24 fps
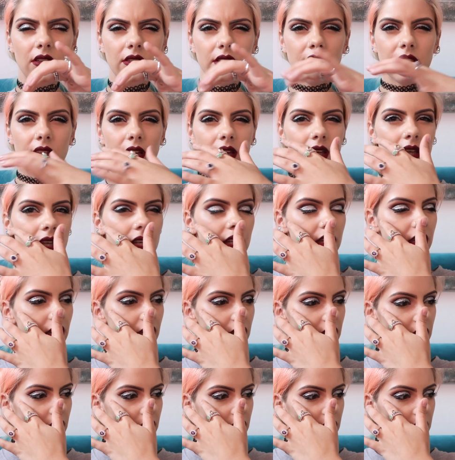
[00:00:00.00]
I think.
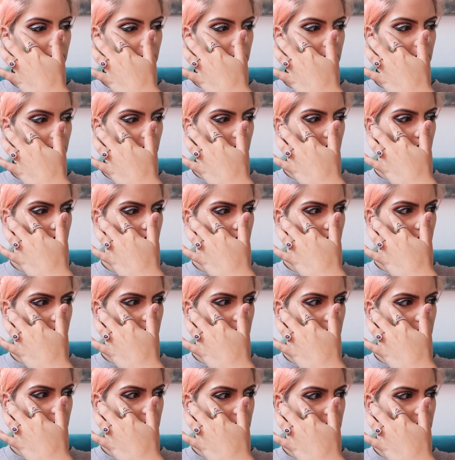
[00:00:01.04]

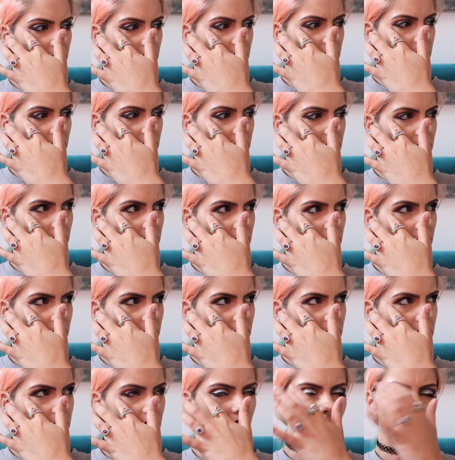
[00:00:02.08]

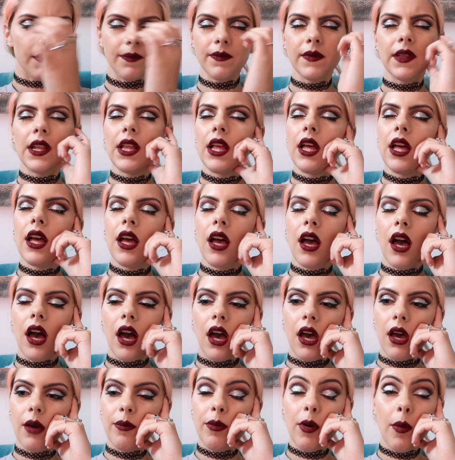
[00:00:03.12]
yeah.
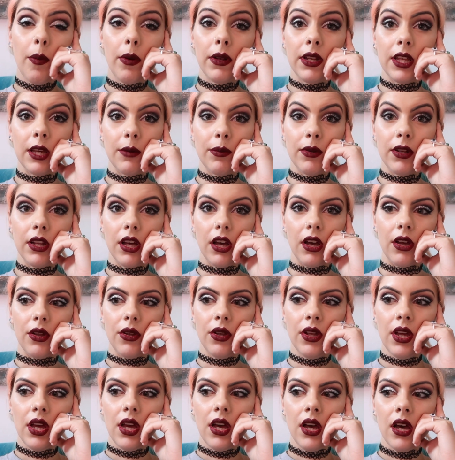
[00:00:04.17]
Uh, pop a link
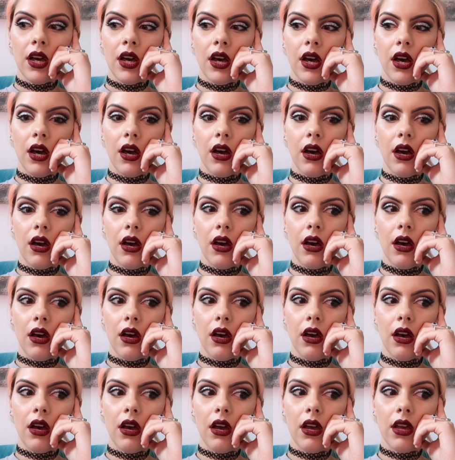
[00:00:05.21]
below.
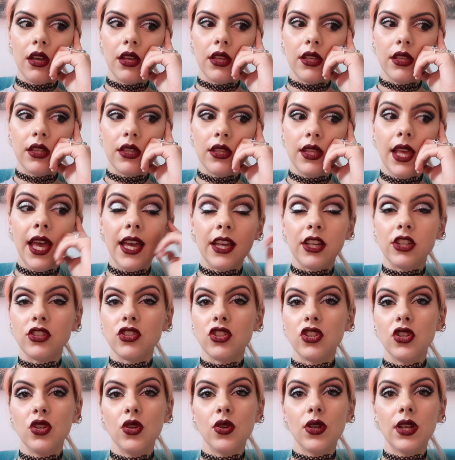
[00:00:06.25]
Uh, yeah,
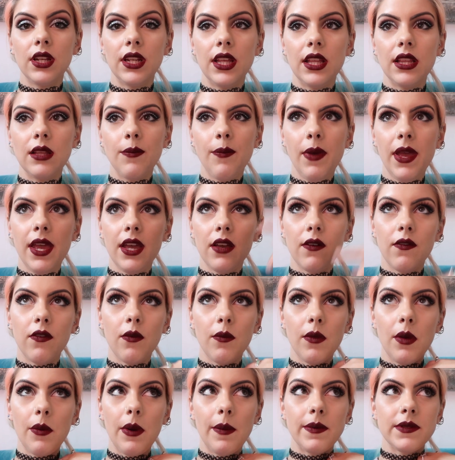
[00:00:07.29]
because you can either pick
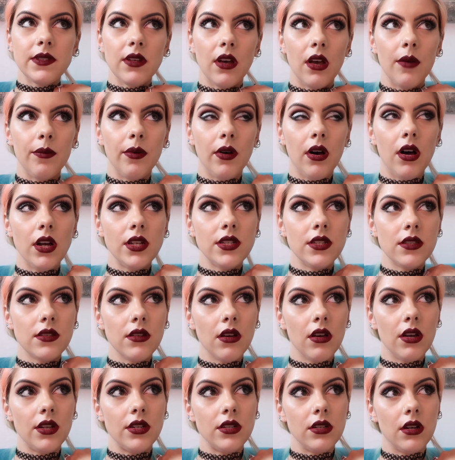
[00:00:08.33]
from the website, but I
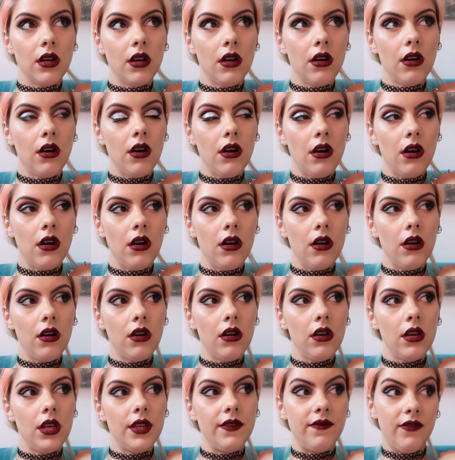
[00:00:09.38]
designed our
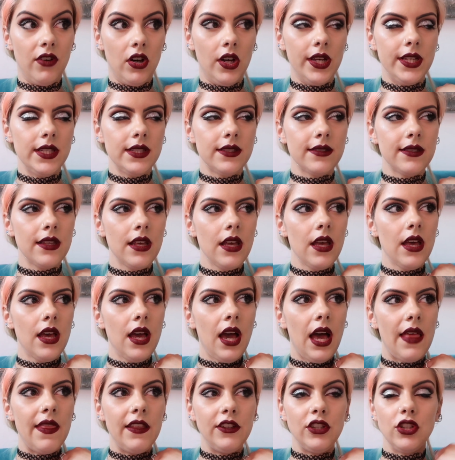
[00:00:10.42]
invites
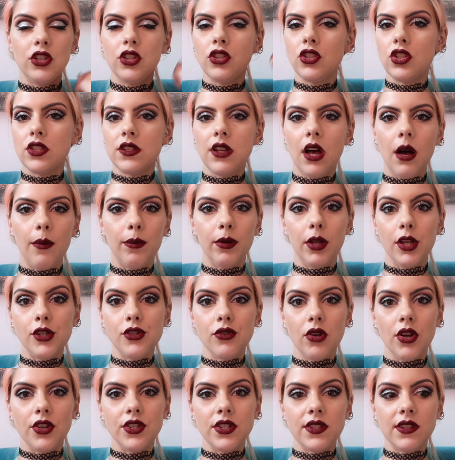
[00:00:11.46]
and then you can just
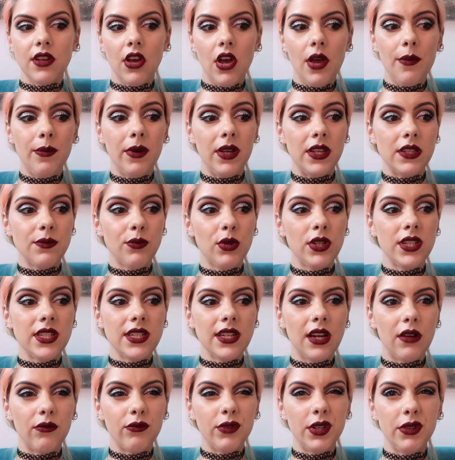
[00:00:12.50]
upload your own design but it's
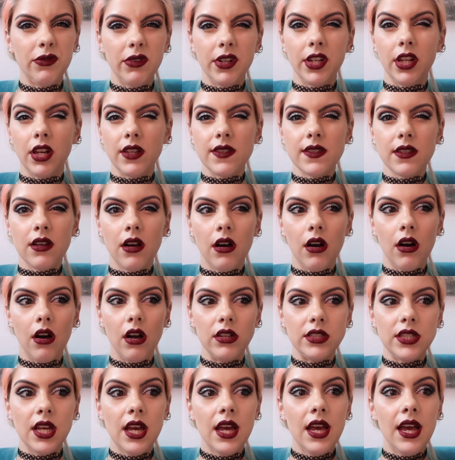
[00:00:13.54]
printed out on a really really nice
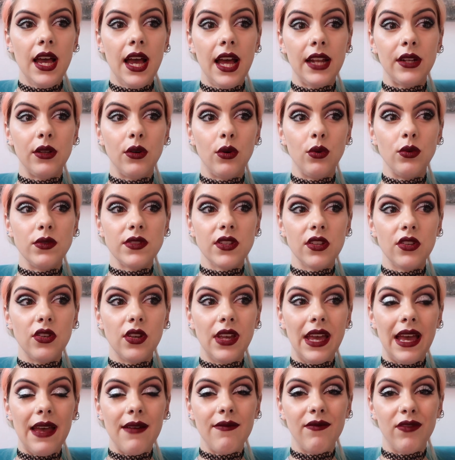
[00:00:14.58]
card and it also
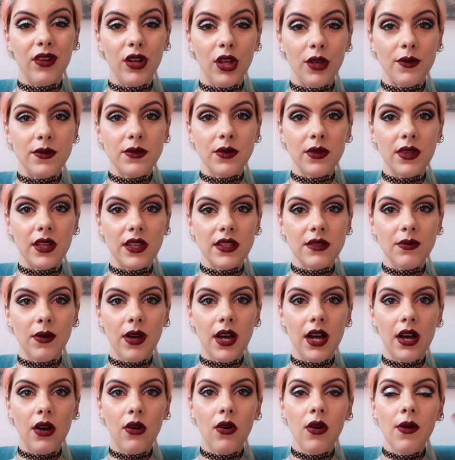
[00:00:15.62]
you get envelopes with it as
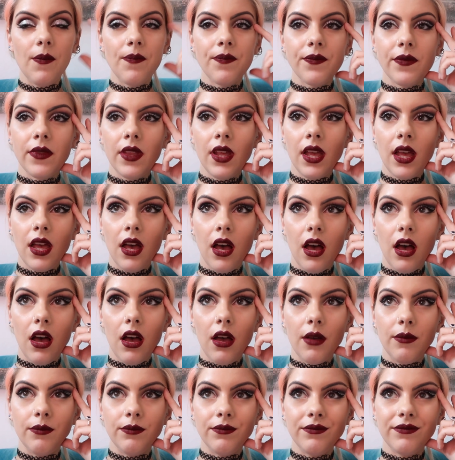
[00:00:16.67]
well
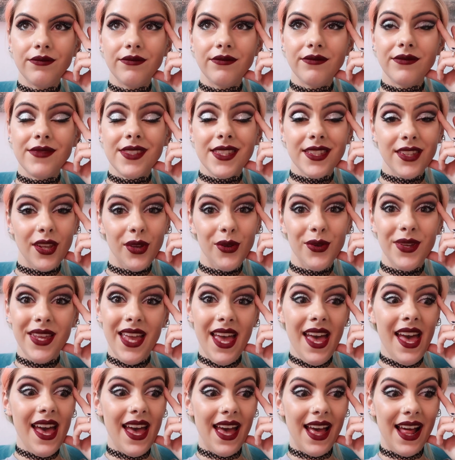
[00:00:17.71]
um, so
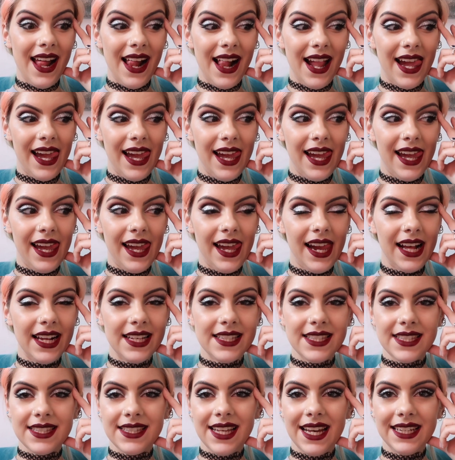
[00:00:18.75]
yeah
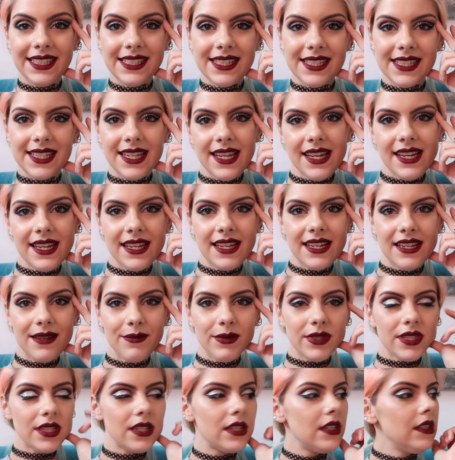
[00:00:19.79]
exciting
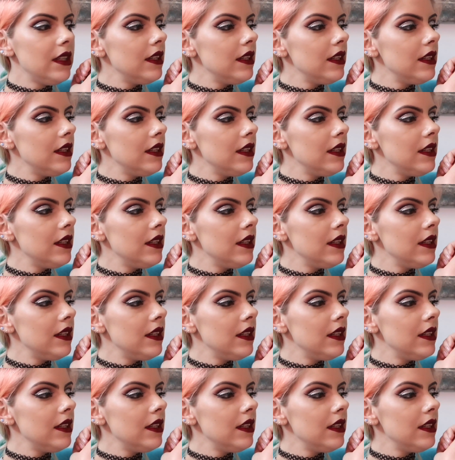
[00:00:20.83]
times